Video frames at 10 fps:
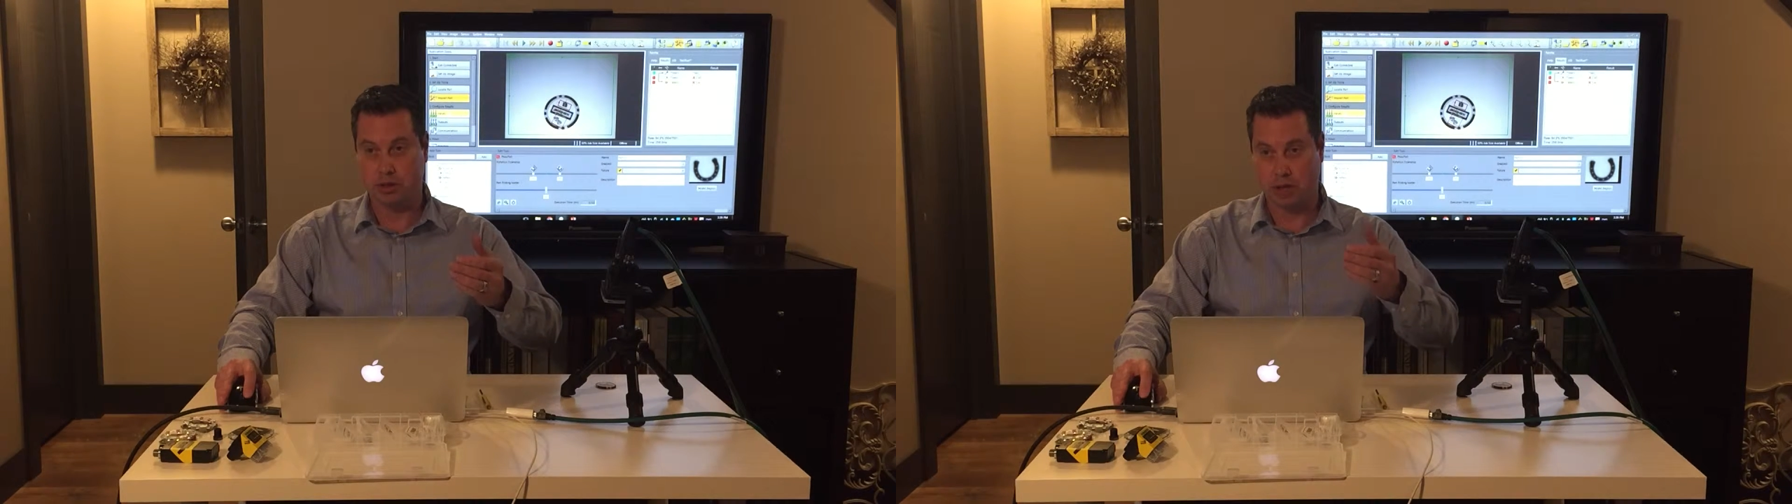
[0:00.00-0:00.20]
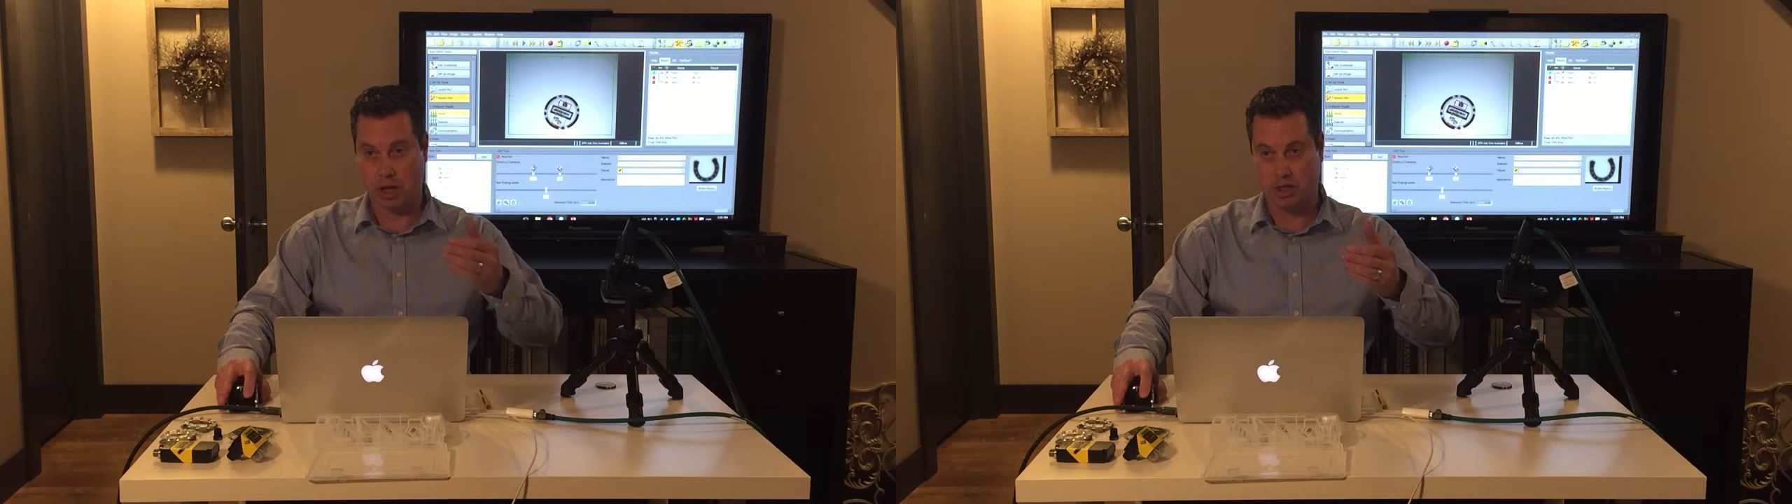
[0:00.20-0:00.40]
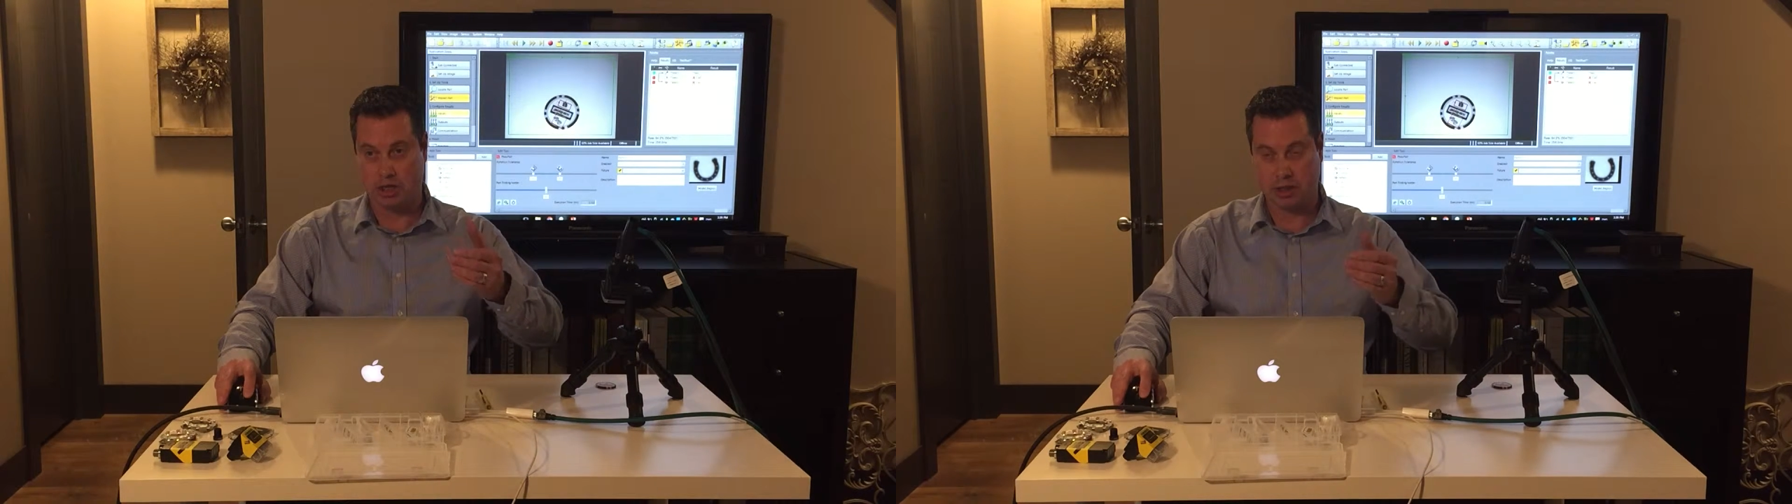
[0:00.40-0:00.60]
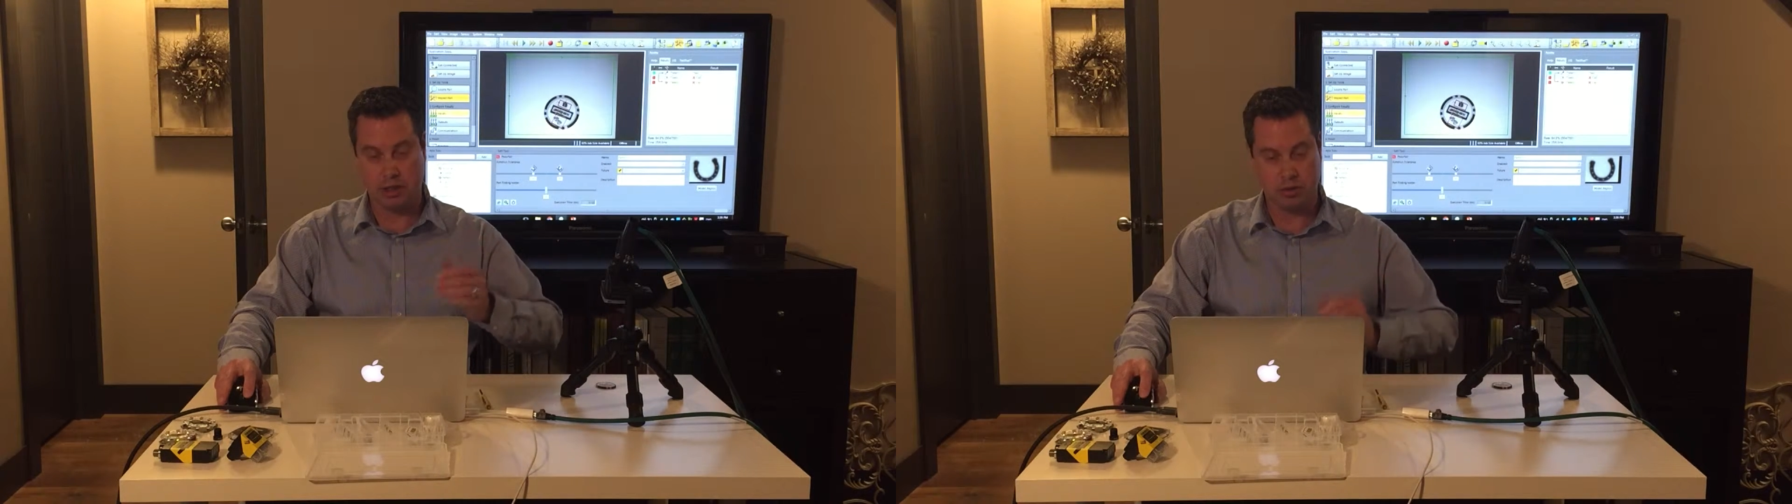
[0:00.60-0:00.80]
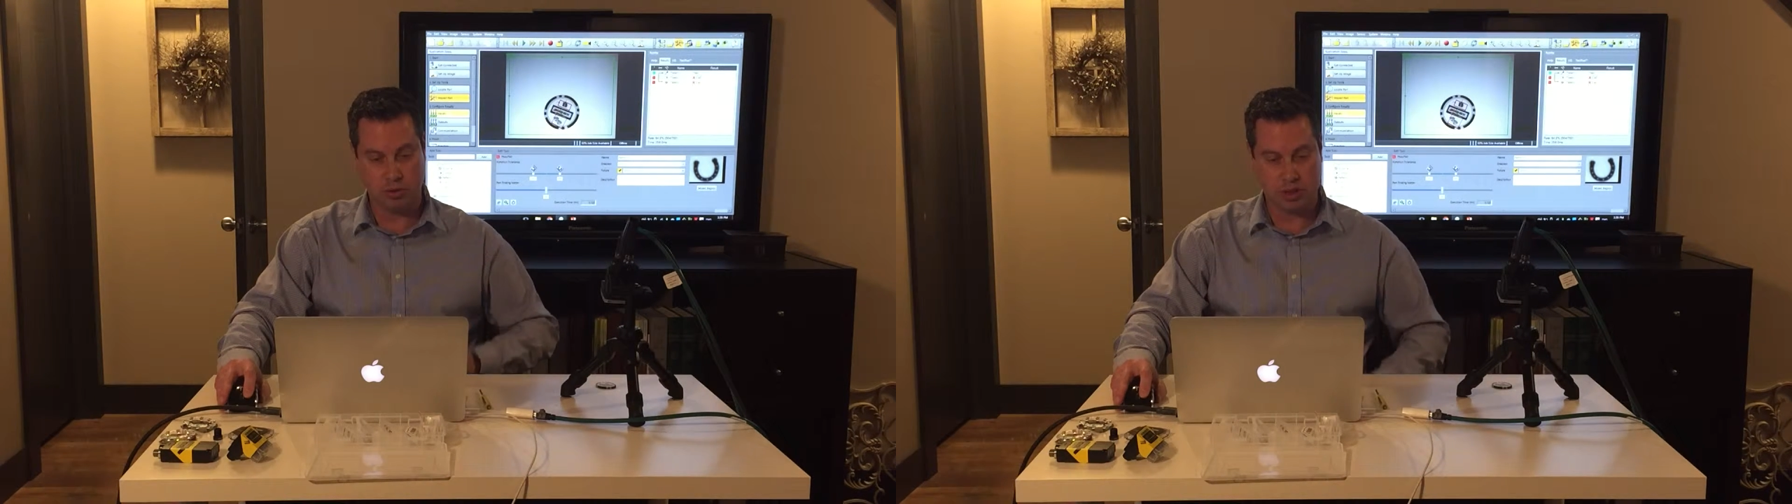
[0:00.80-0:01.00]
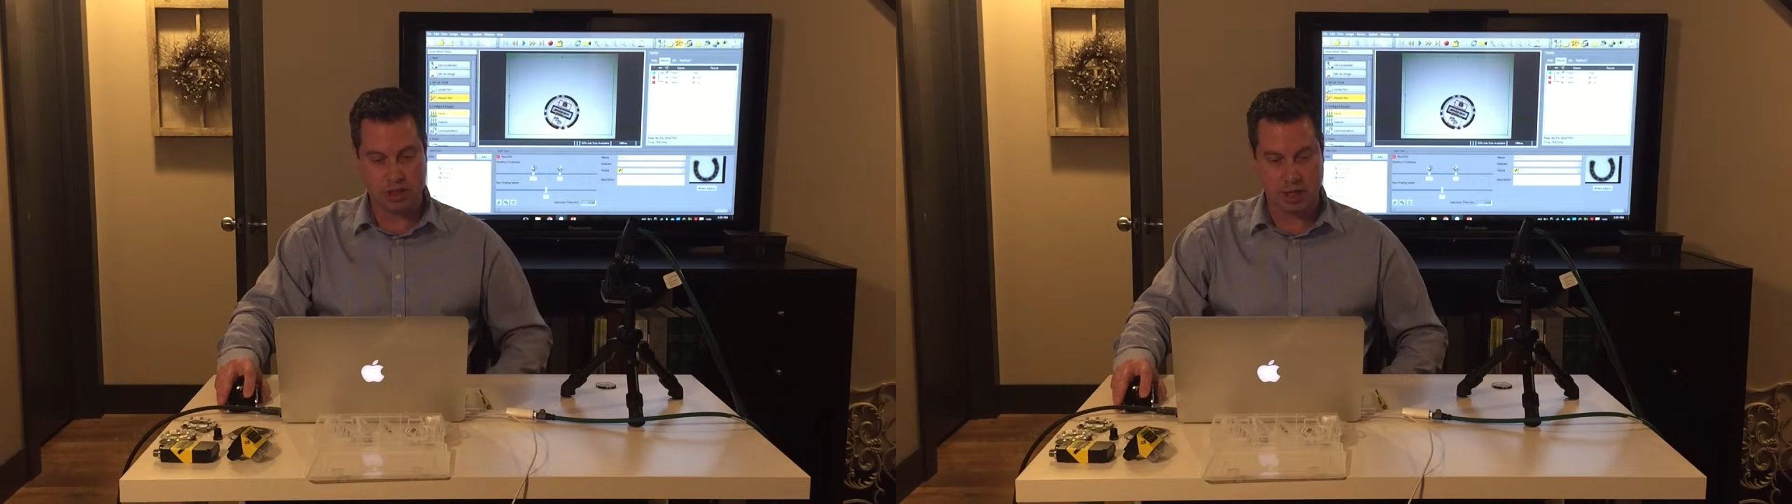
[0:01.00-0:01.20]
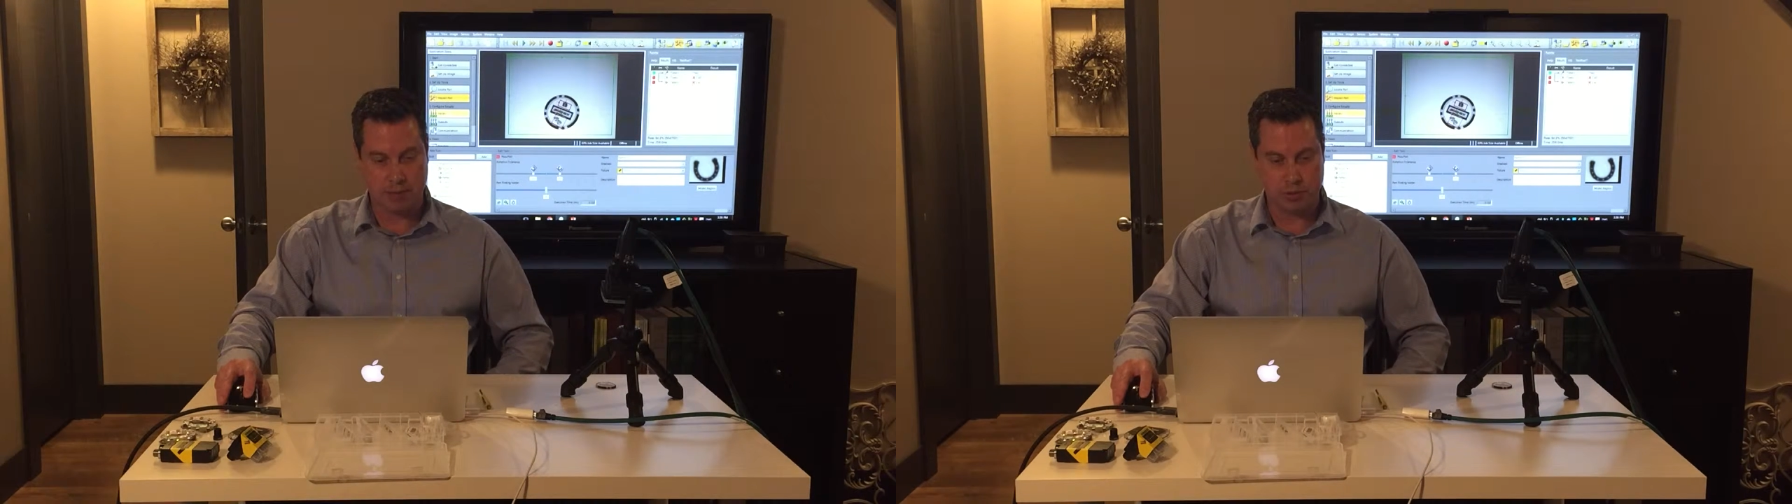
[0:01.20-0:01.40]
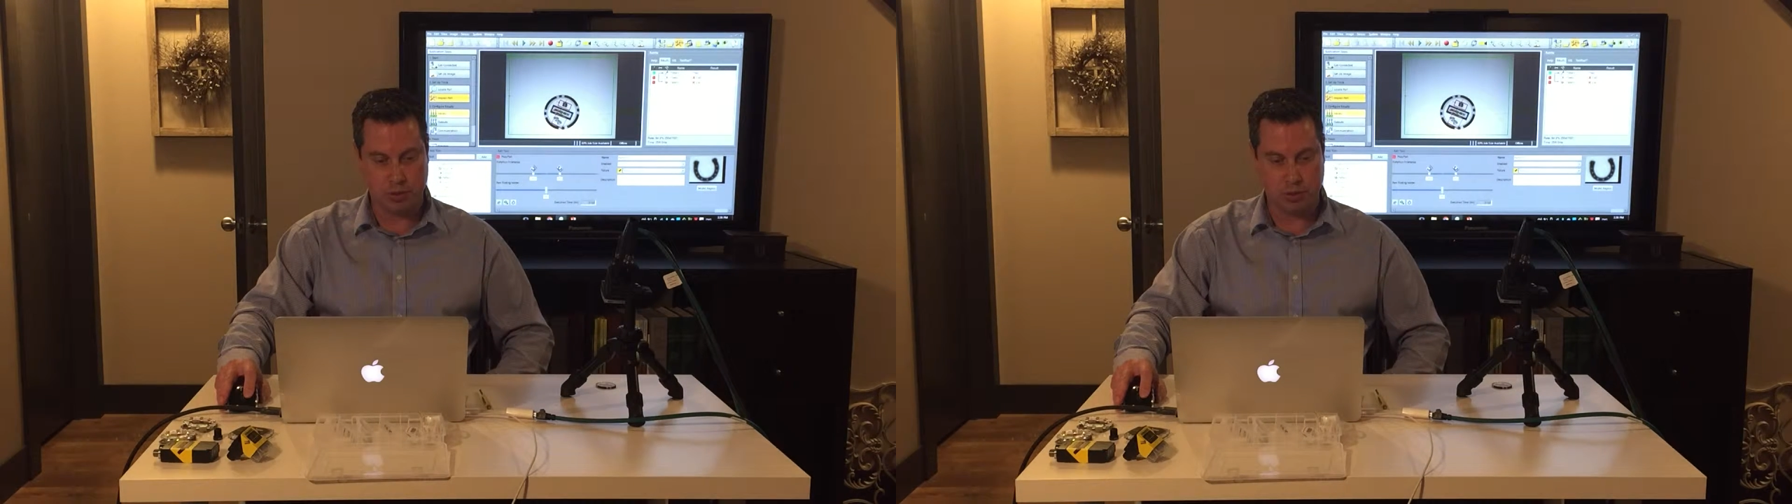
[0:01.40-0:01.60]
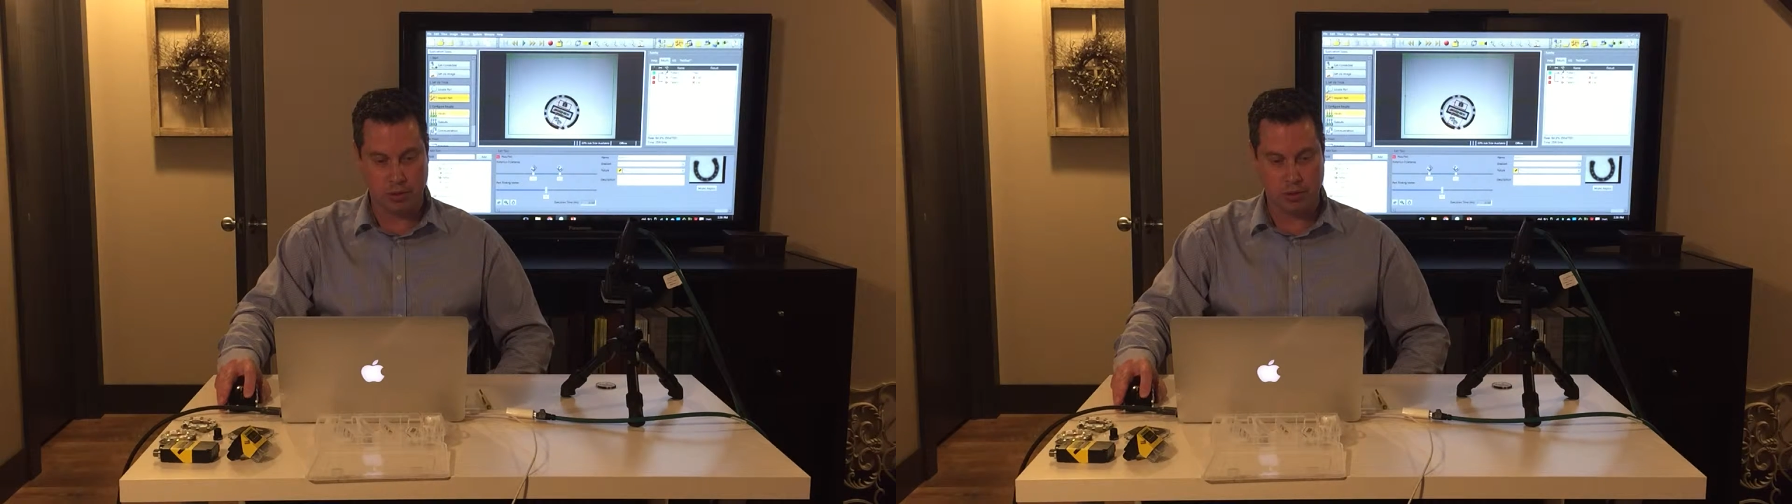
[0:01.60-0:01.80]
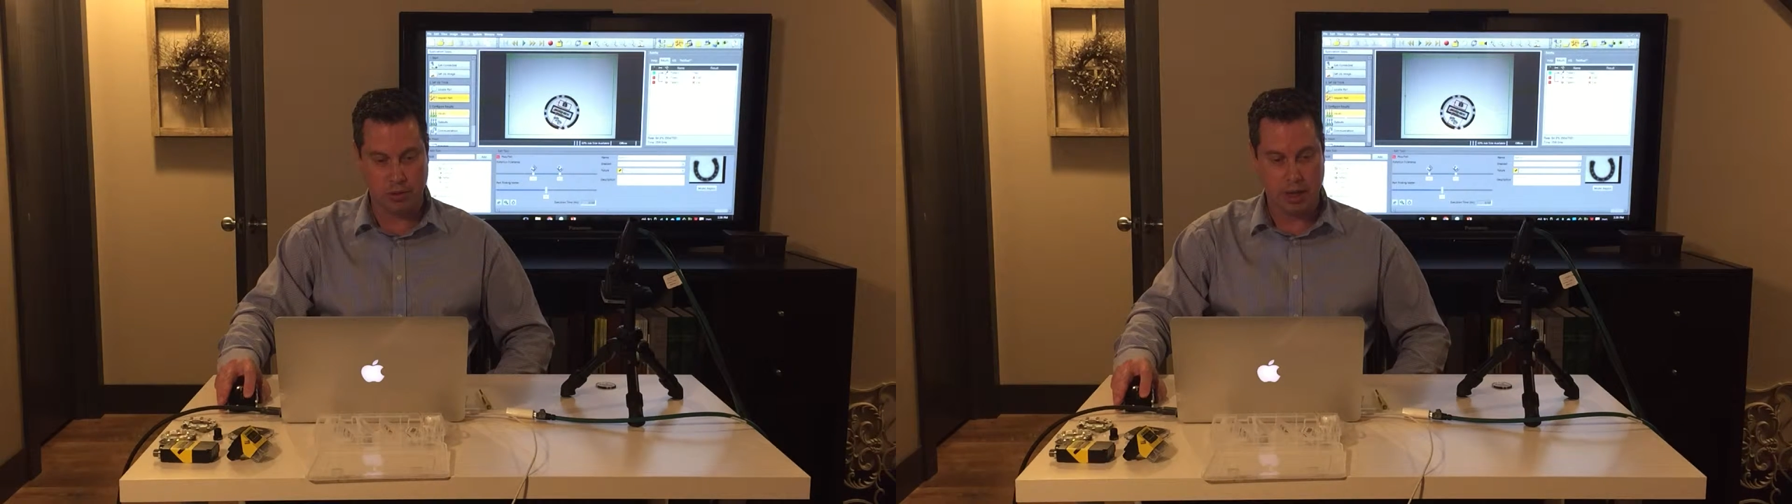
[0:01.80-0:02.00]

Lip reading: logically through the setup tool.